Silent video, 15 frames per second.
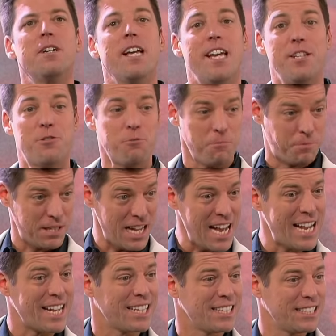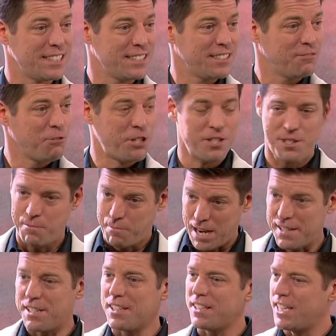His reply, which is
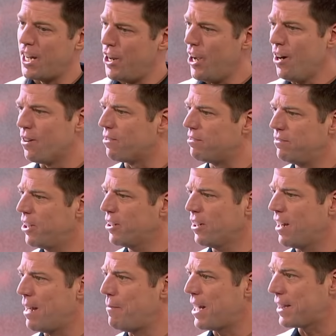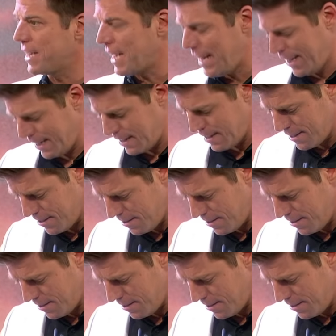basically a no. No, no, no, I'm not the guy.